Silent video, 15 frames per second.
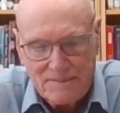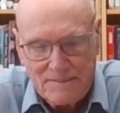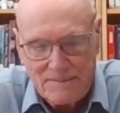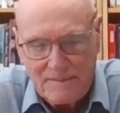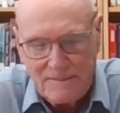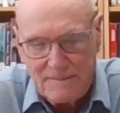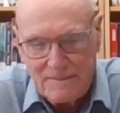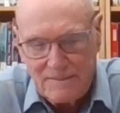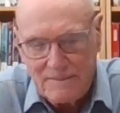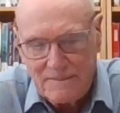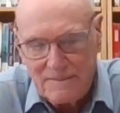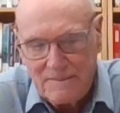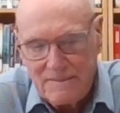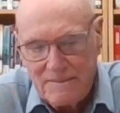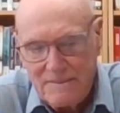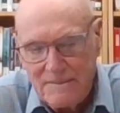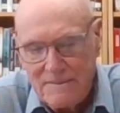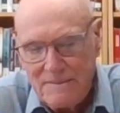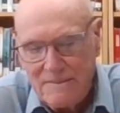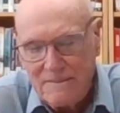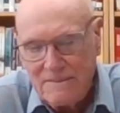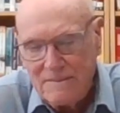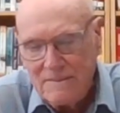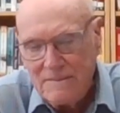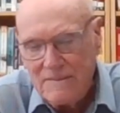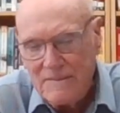(silence)